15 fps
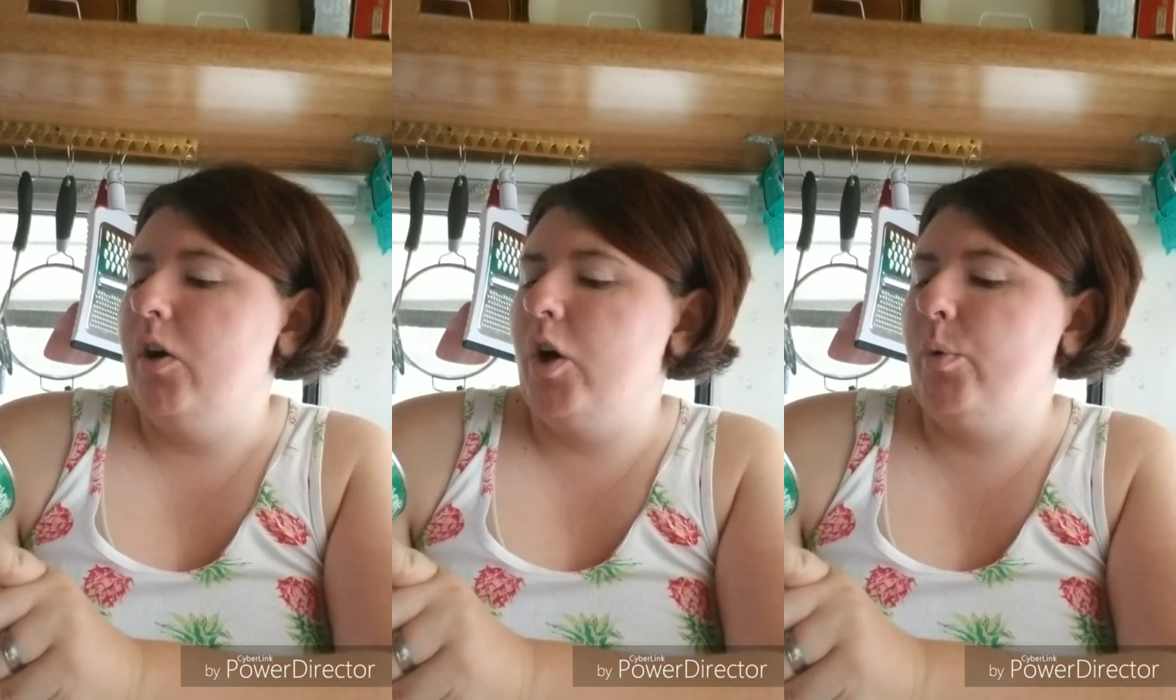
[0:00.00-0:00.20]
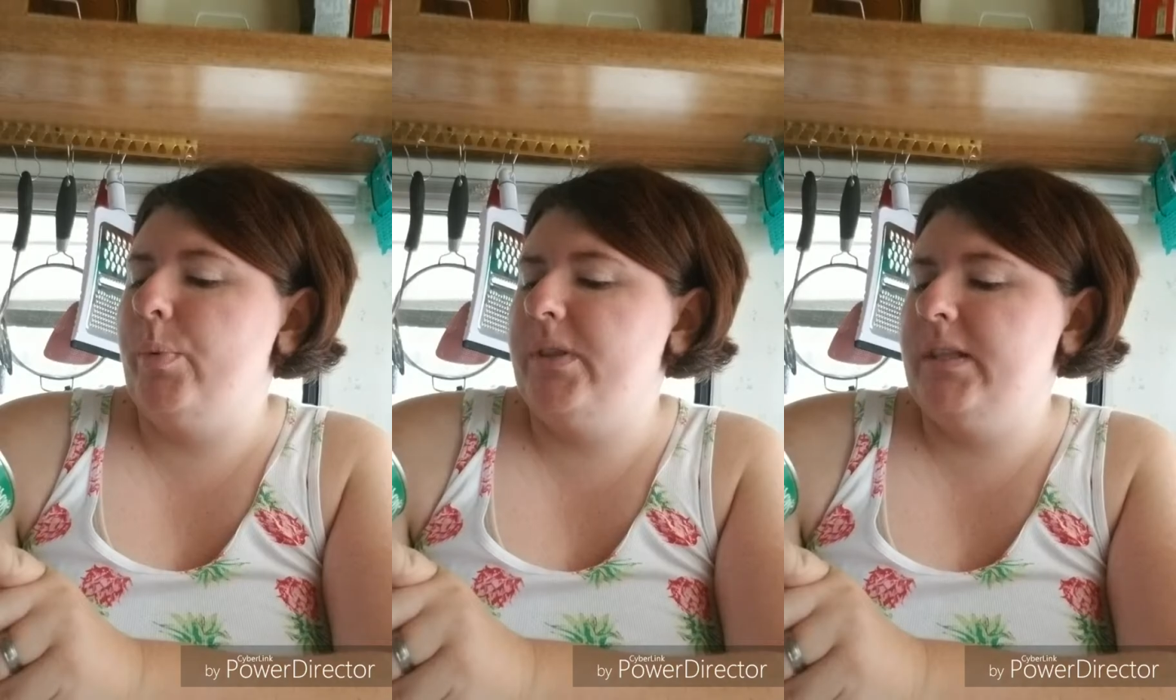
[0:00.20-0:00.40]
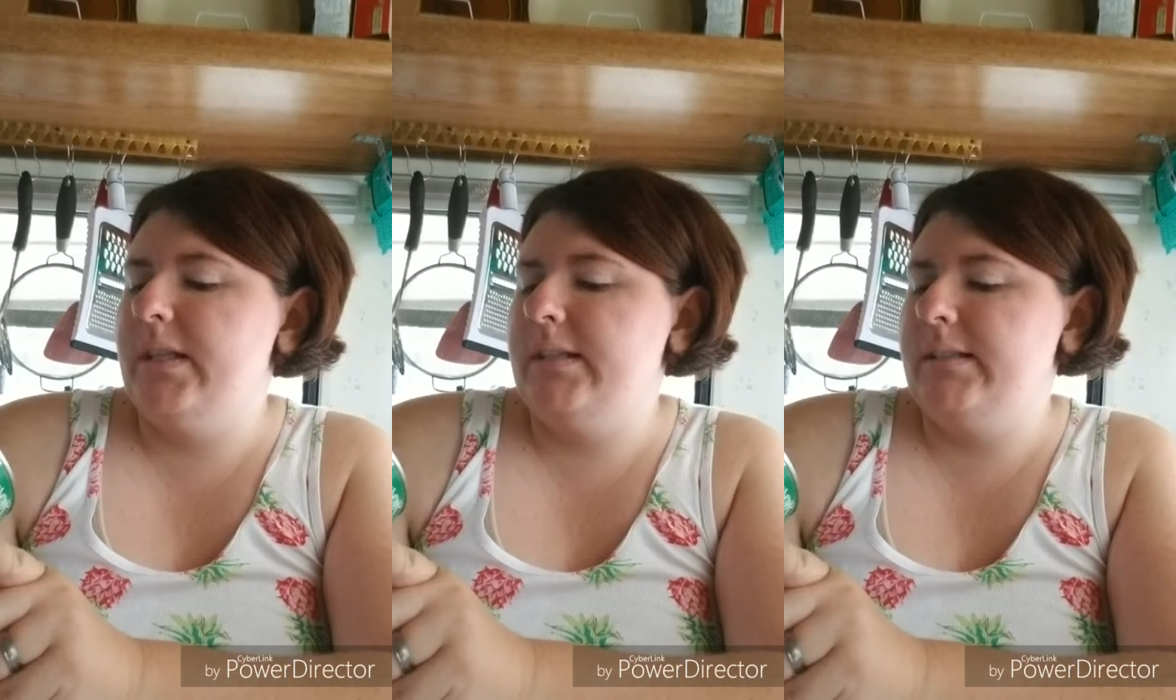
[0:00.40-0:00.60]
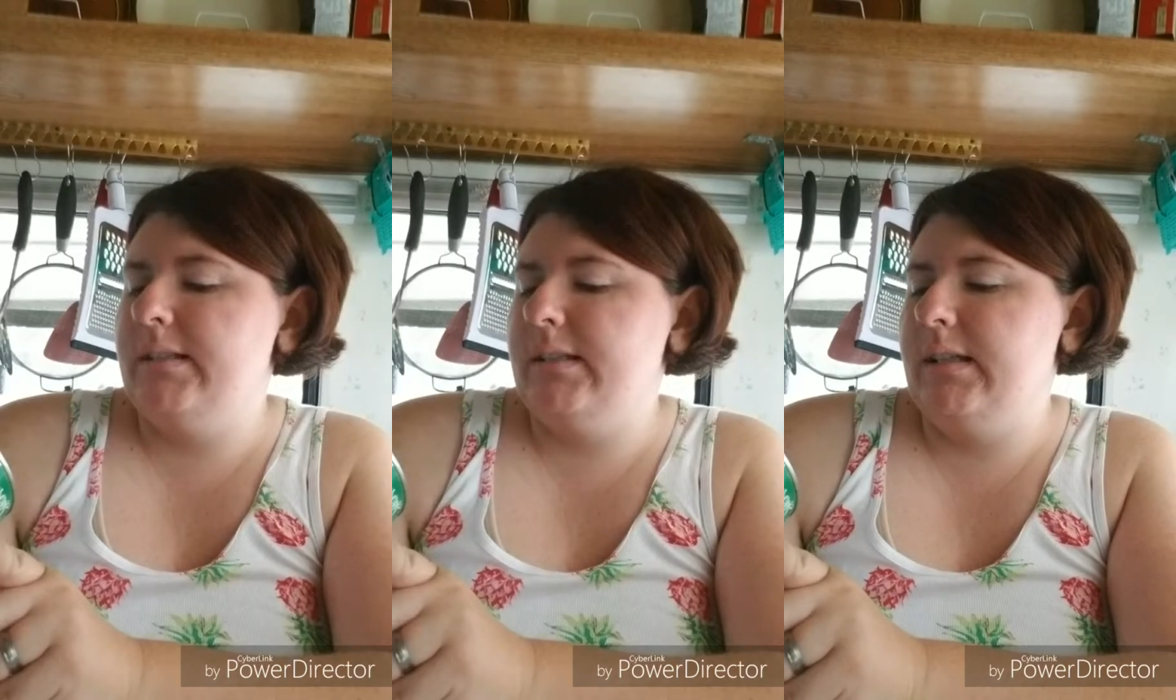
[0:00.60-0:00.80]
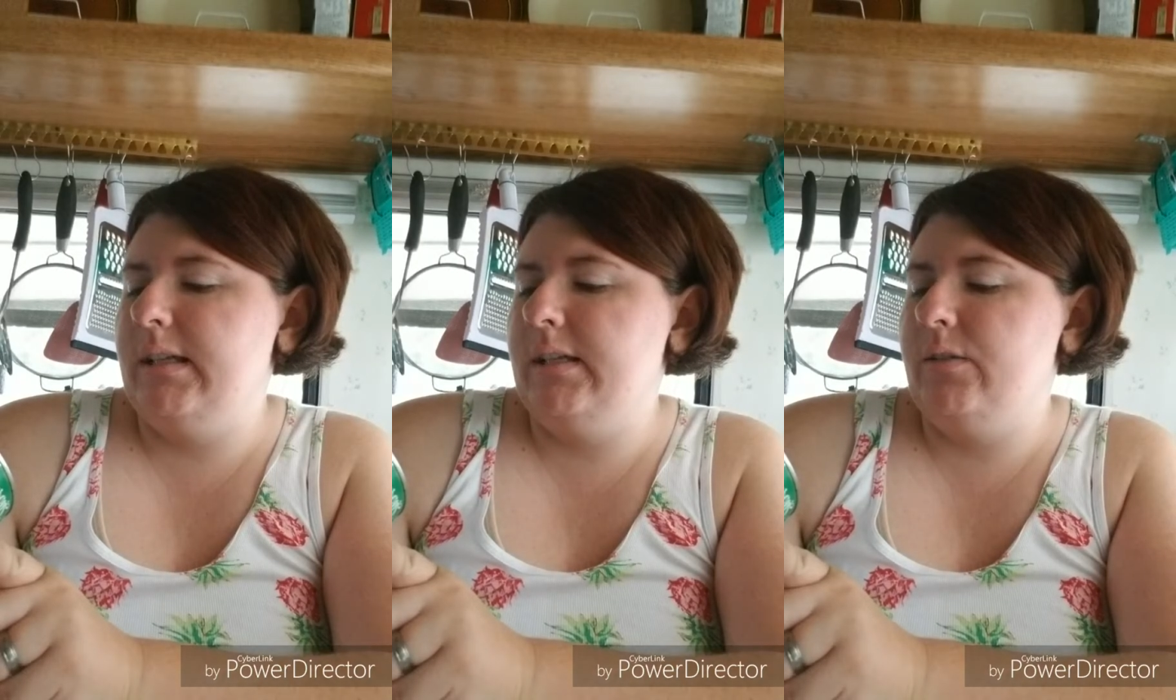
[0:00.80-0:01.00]
Open this
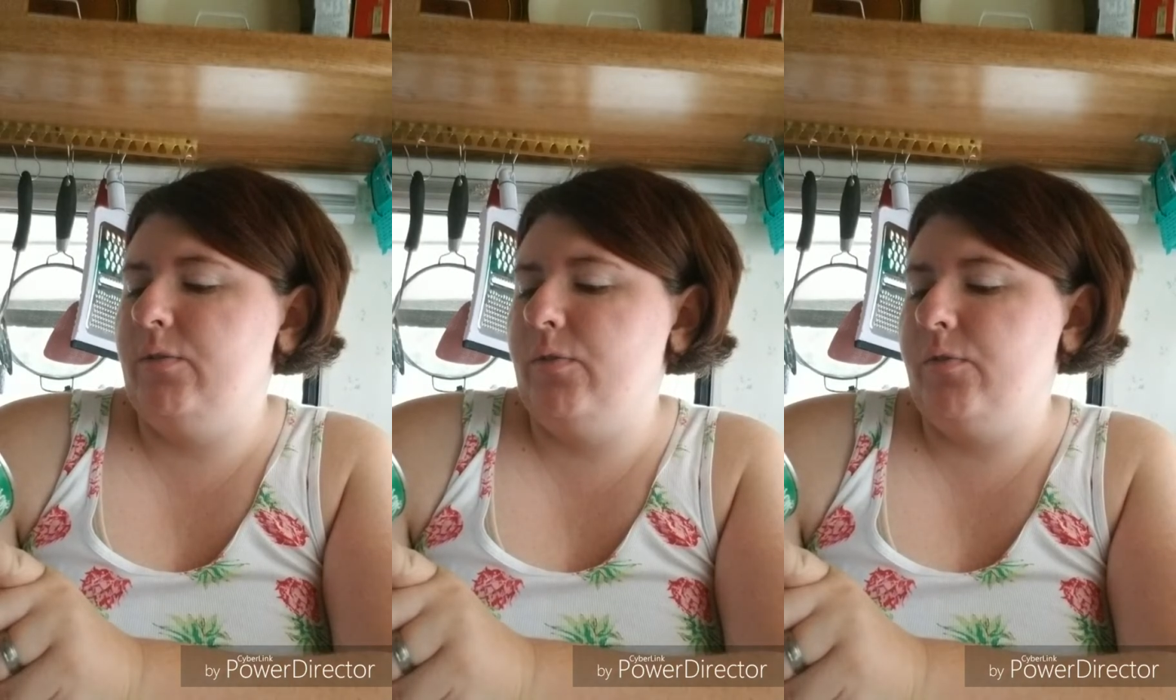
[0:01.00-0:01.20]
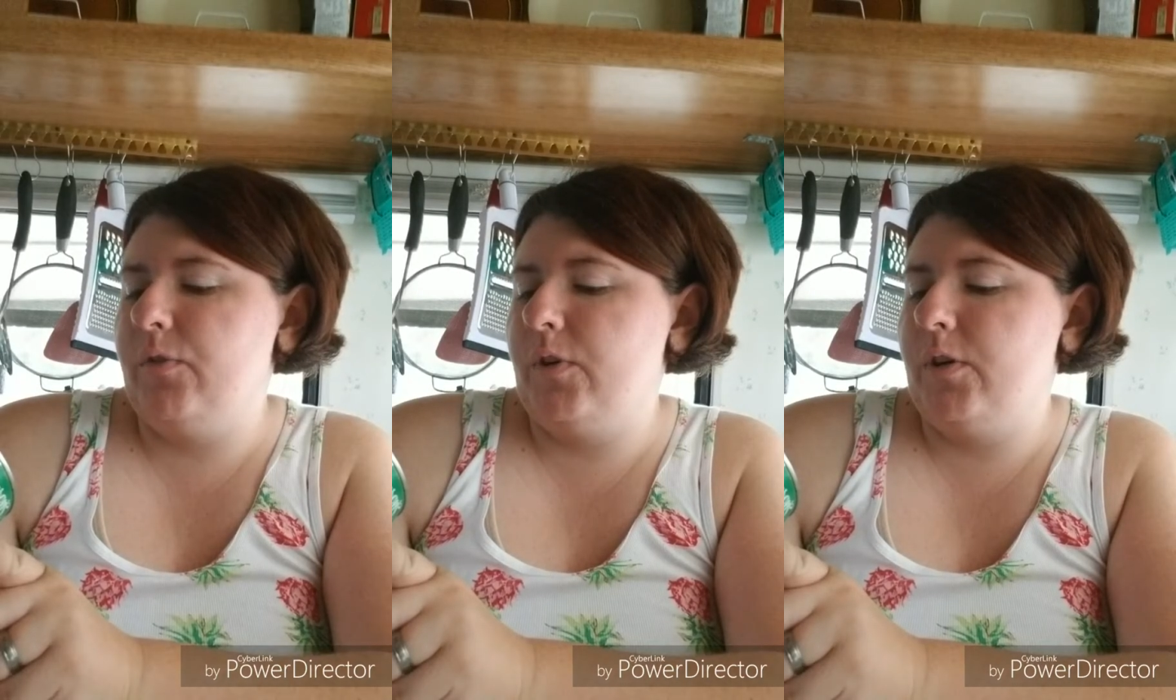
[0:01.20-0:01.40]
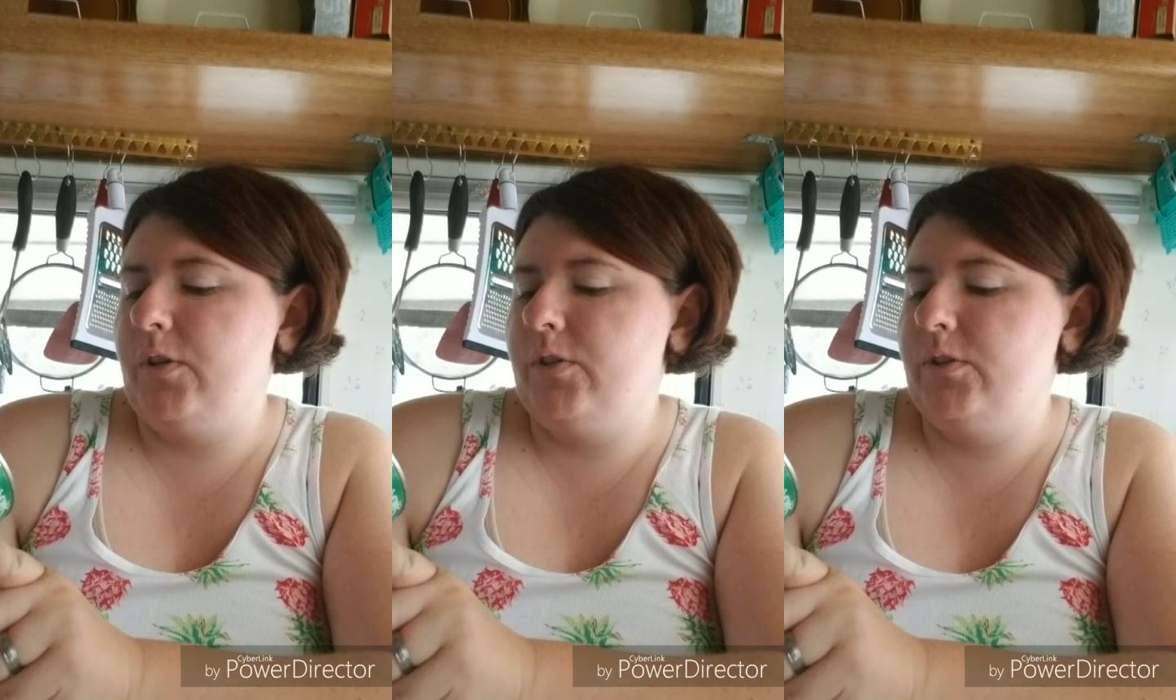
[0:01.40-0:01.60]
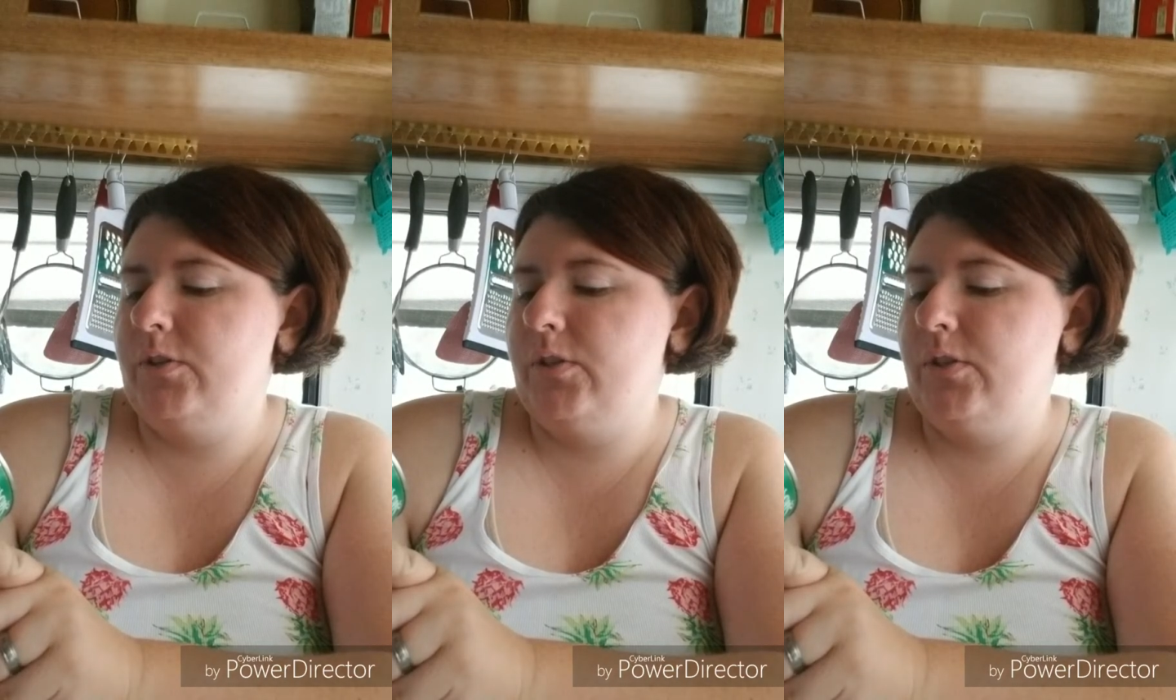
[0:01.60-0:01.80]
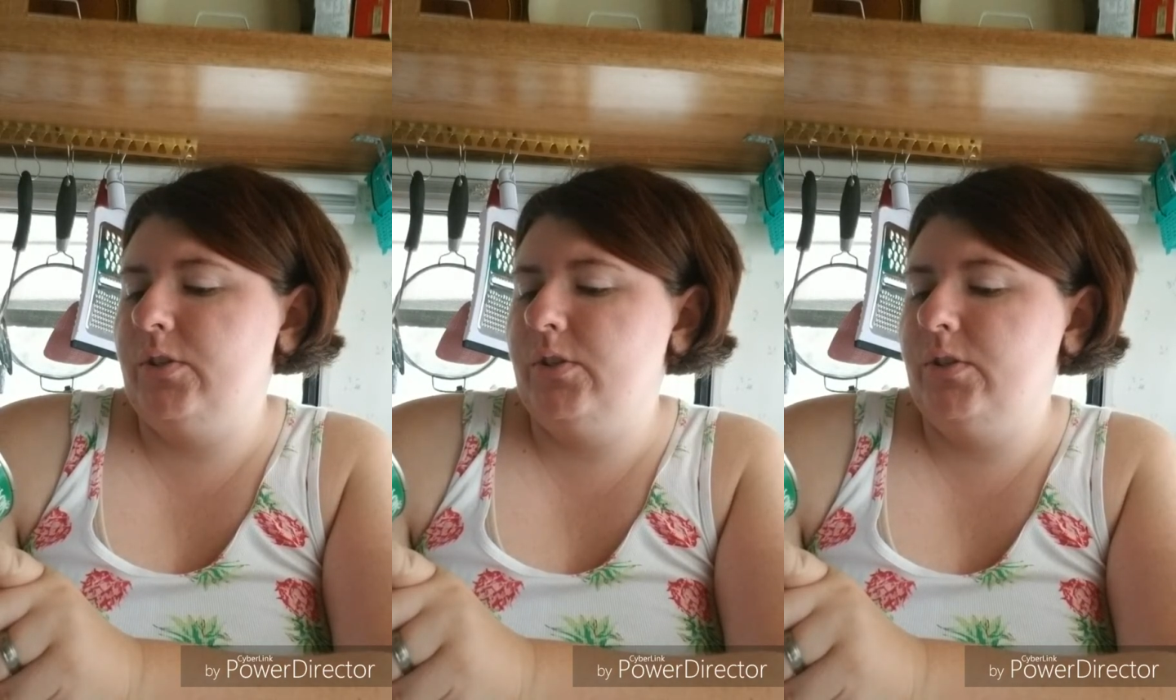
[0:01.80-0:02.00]
in
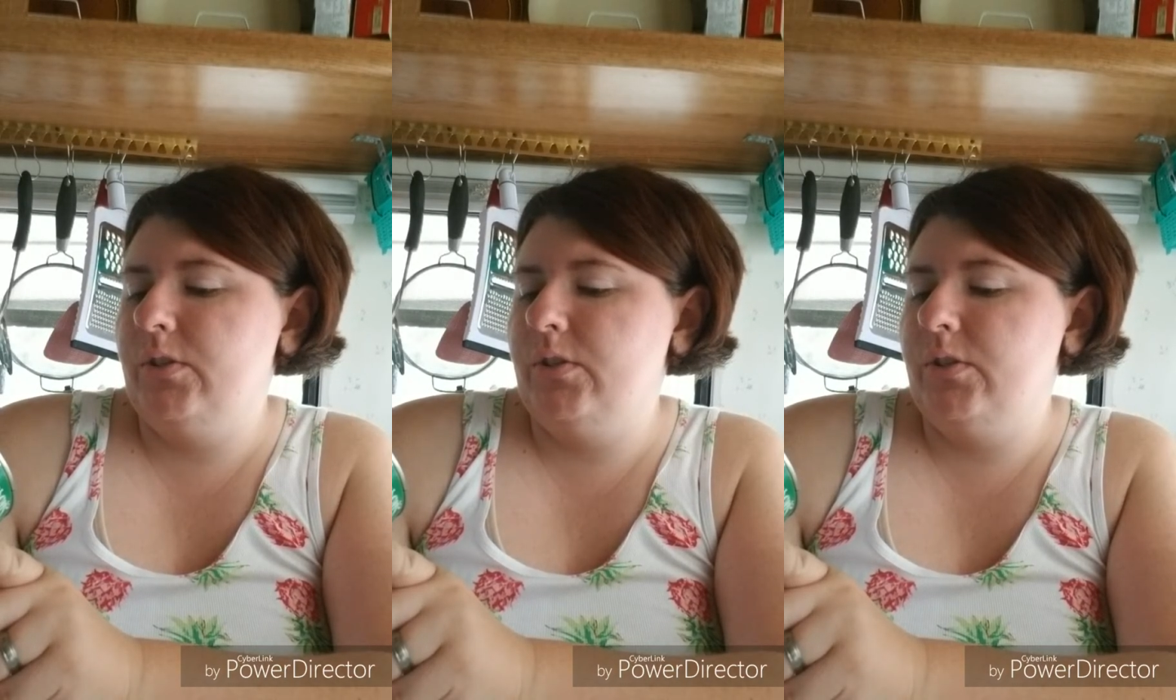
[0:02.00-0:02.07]
first.